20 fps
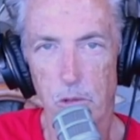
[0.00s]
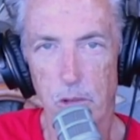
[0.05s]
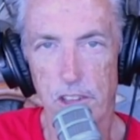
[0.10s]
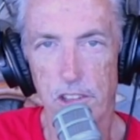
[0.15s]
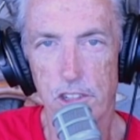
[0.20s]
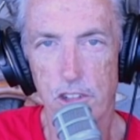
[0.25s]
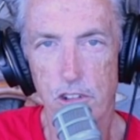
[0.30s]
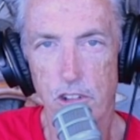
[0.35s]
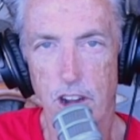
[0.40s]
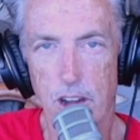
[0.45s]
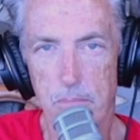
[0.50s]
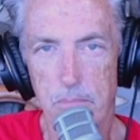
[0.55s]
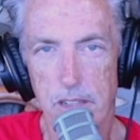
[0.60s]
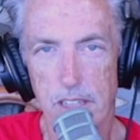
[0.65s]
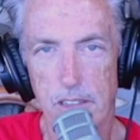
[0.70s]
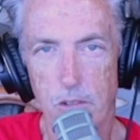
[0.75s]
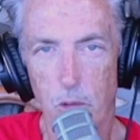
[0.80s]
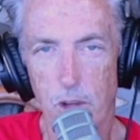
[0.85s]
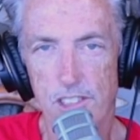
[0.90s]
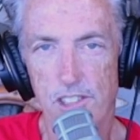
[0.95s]
with Trump
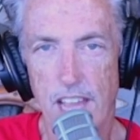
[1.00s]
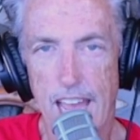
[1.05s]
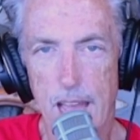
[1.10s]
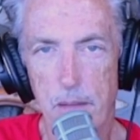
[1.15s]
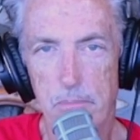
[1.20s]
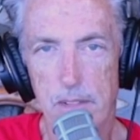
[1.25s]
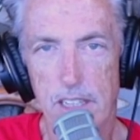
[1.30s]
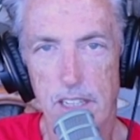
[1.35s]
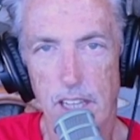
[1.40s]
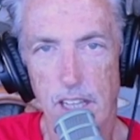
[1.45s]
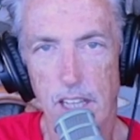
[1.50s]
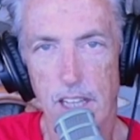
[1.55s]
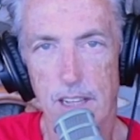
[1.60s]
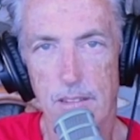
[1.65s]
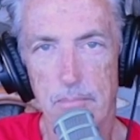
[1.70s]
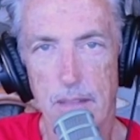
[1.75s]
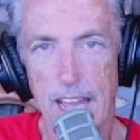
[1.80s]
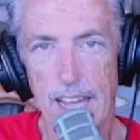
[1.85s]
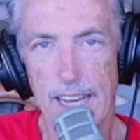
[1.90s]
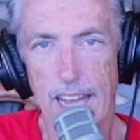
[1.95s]
and what's happened
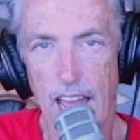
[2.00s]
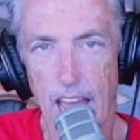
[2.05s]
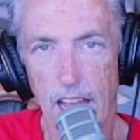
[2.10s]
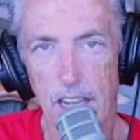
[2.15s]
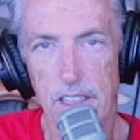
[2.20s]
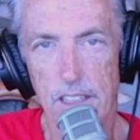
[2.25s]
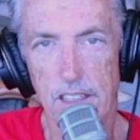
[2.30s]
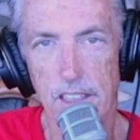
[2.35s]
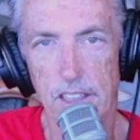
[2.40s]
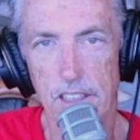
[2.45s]
in Manhattan